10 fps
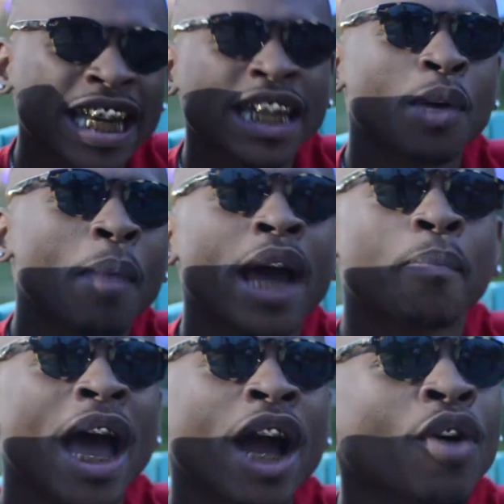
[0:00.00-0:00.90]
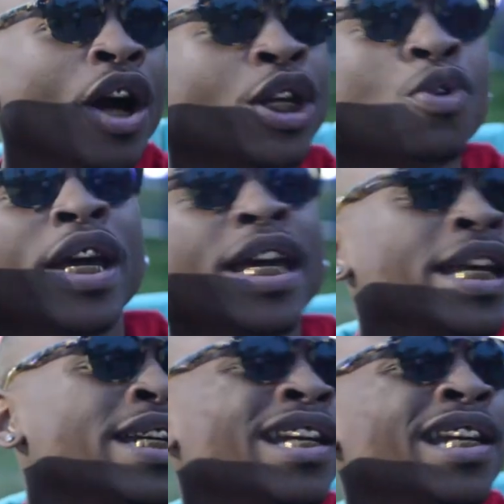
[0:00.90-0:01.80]
get somebody background and you hear
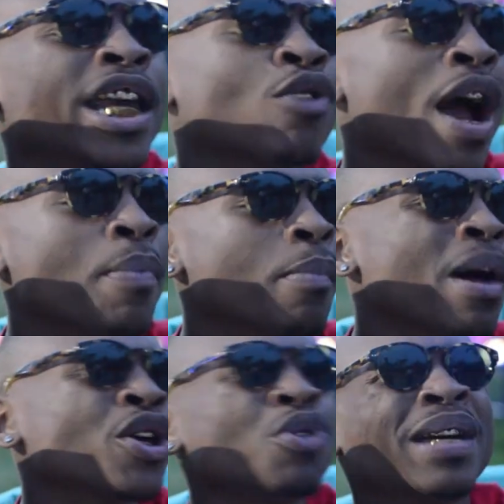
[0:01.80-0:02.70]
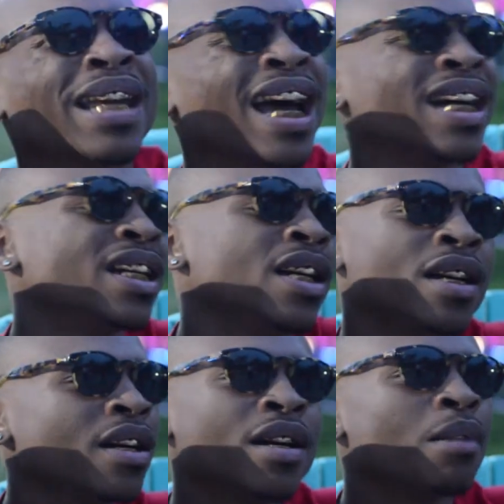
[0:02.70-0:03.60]
the shit that they rapping about, you be like,
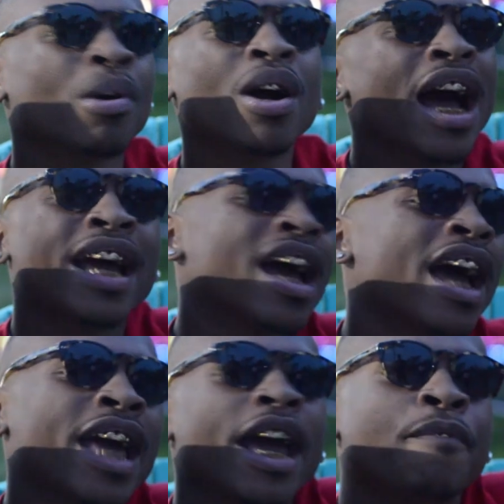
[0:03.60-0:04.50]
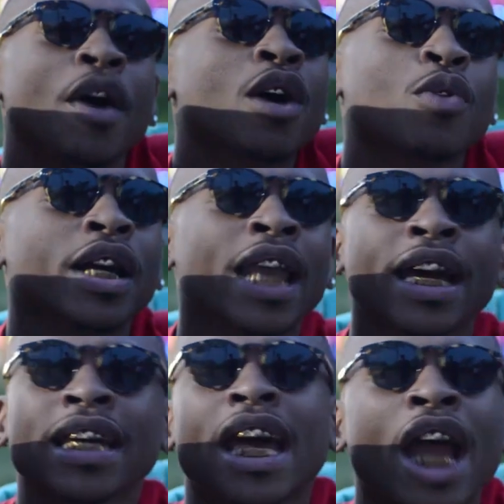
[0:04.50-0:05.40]
bruh, I, I can't fuck with it.
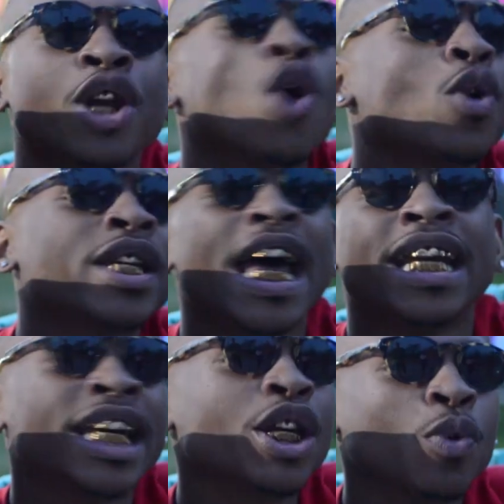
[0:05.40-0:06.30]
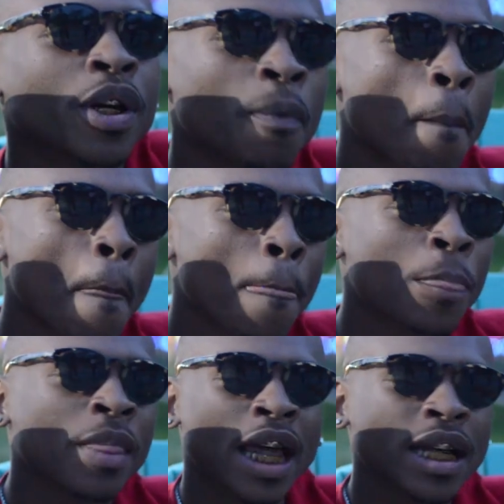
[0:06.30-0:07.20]
Like, cause I, I know it's not genuine.
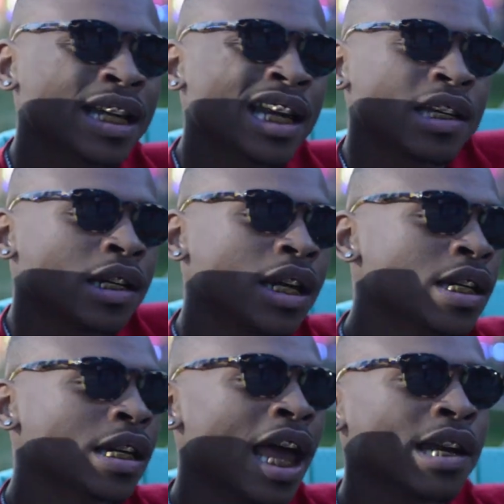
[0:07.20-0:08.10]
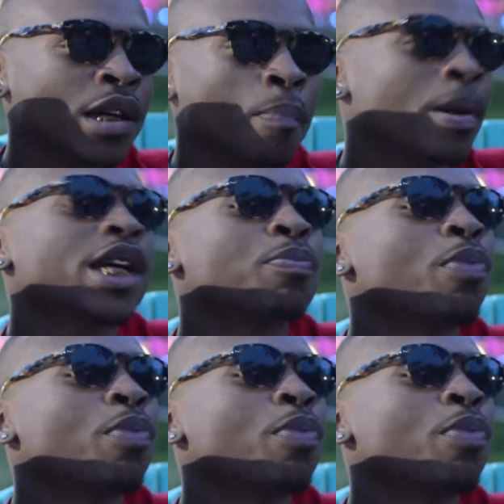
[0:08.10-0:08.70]
That's, that's, that's like the biggest